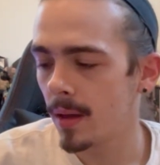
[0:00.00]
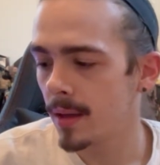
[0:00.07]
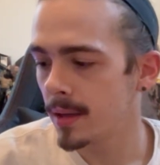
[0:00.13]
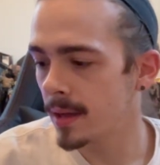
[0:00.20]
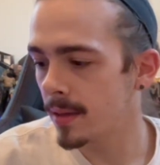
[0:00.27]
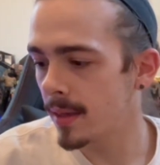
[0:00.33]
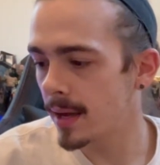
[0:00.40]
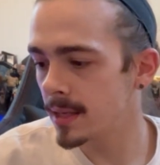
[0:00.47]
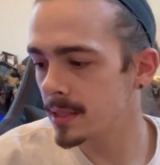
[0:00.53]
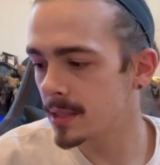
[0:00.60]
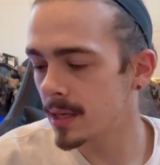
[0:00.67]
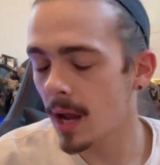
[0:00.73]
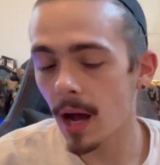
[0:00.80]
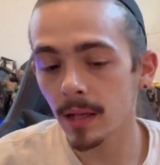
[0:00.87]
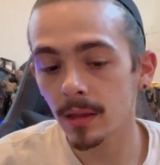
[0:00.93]
Yeah, that is
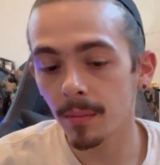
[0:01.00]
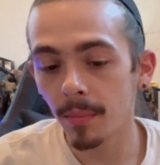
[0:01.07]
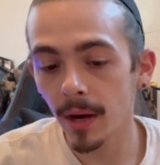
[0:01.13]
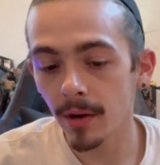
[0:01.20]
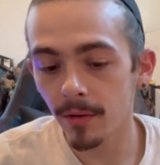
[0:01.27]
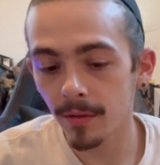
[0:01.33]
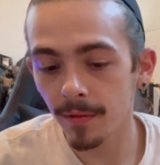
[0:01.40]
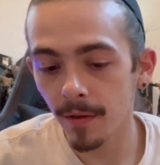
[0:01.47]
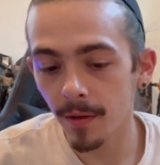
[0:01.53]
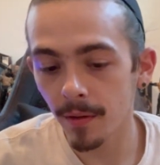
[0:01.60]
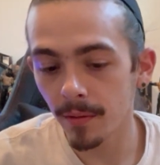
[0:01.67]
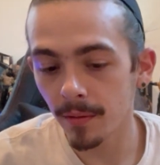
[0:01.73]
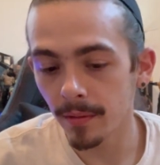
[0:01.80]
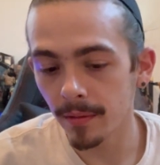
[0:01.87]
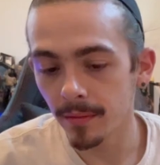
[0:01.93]
not the
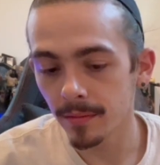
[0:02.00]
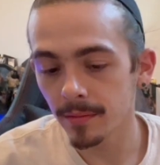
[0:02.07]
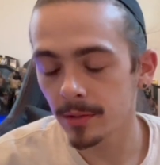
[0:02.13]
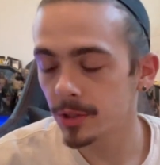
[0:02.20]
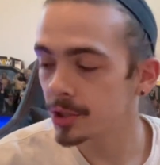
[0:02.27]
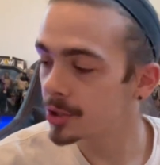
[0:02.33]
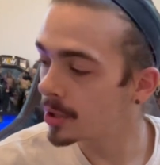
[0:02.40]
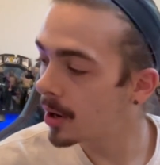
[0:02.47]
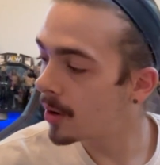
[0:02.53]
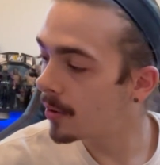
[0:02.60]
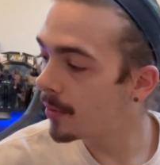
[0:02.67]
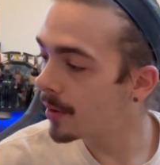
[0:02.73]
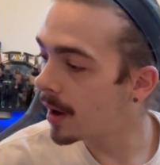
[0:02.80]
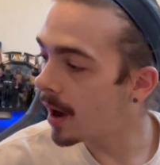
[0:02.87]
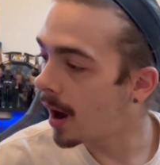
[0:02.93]
microphone
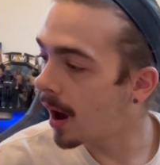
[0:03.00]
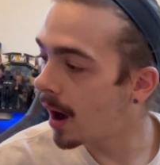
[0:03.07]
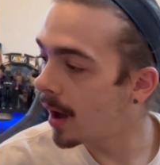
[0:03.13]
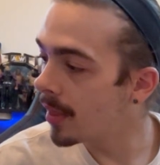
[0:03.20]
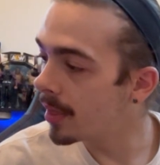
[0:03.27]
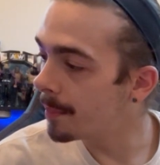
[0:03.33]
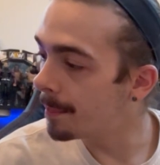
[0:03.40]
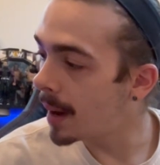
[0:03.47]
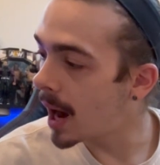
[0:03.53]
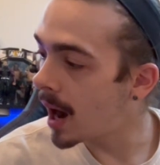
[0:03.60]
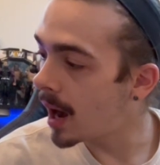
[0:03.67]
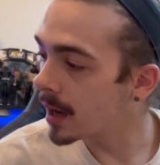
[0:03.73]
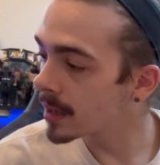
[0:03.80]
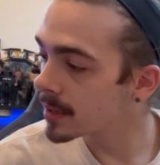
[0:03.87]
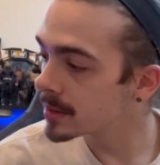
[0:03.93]
shown on the
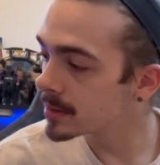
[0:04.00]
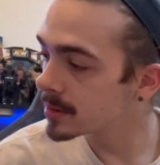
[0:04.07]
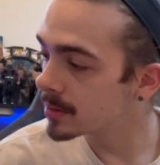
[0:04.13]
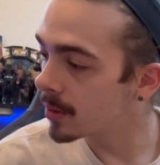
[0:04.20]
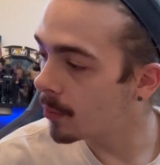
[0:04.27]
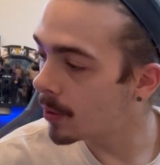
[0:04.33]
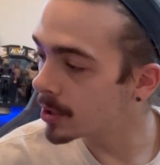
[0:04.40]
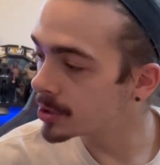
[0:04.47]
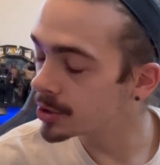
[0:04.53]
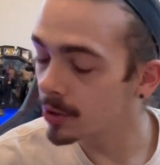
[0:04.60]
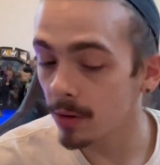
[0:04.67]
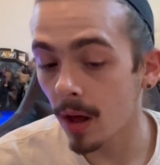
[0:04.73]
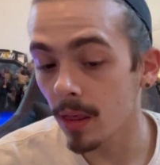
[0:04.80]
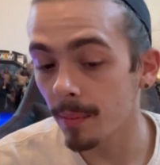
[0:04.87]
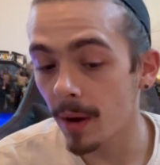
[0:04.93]
box. The one
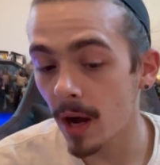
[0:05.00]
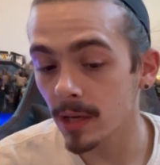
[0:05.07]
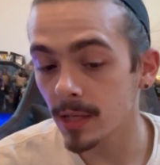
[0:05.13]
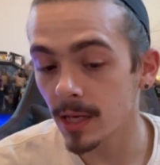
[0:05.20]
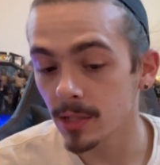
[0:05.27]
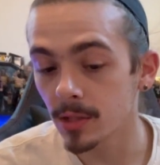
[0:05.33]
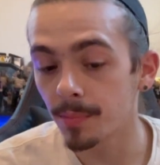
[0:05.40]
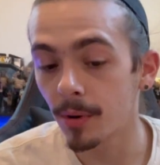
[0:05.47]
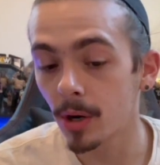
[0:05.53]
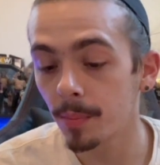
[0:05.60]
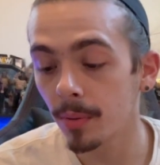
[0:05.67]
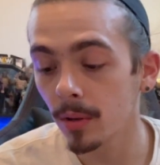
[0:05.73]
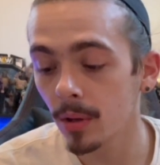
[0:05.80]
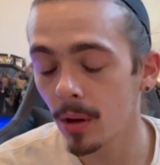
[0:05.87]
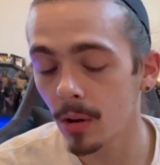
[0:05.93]
shown on the box has the
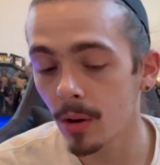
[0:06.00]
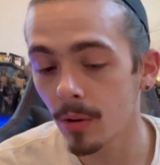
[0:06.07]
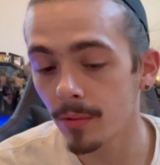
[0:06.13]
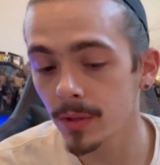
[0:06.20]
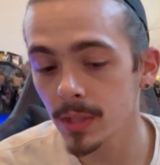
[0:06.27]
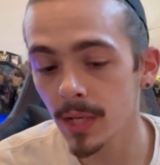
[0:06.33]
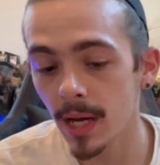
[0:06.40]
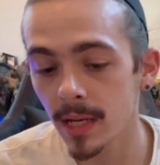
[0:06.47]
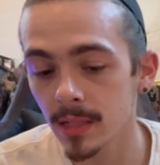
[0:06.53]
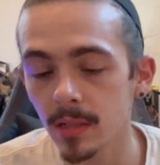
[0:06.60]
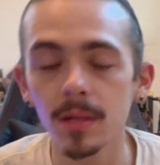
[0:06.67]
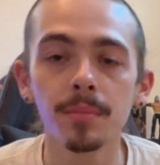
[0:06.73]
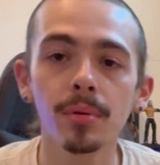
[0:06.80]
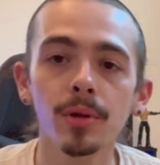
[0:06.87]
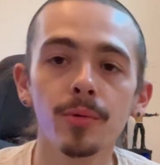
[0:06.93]
purple logo. This has
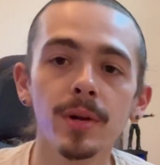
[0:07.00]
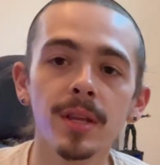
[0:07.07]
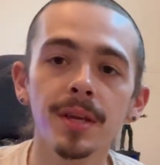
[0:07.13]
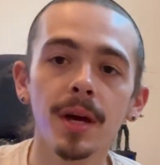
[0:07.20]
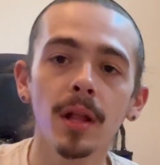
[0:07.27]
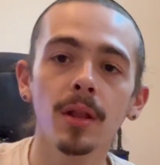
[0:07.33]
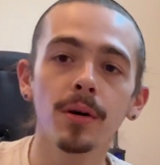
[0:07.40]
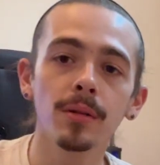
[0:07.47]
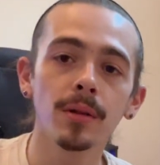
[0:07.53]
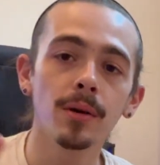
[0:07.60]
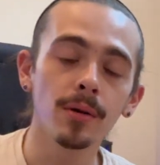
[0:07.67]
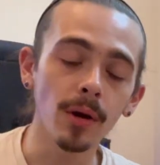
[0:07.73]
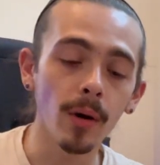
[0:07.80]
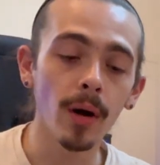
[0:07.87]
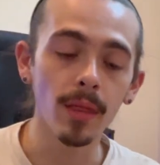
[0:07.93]
the blue and yellow
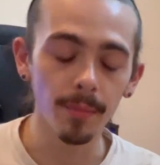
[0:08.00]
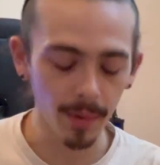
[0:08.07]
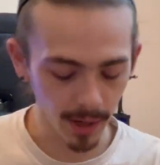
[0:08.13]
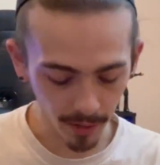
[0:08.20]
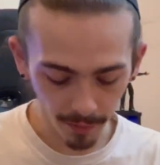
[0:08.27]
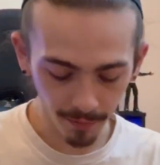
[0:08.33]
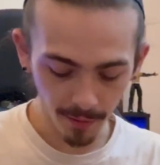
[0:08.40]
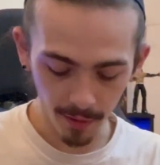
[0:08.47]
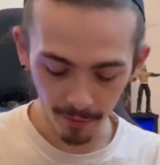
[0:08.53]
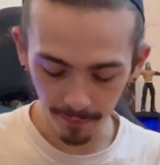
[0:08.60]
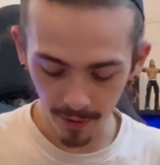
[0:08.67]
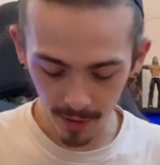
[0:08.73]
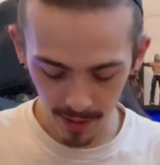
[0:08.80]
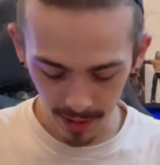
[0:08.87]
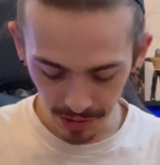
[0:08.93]
logo on the microphone.
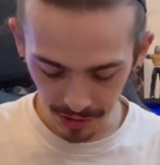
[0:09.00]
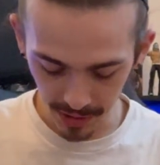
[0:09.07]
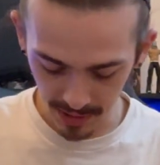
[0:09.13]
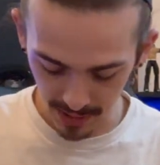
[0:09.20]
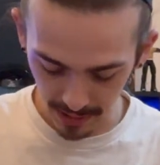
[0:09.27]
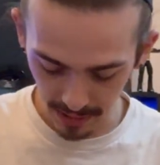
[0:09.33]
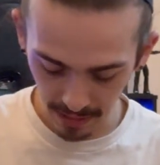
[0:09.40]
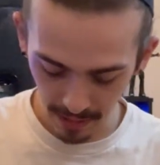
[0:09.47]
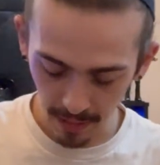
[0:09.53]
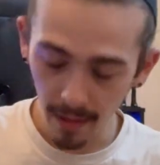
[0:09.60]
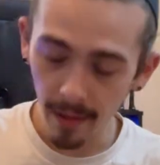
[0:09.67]
Very interesting.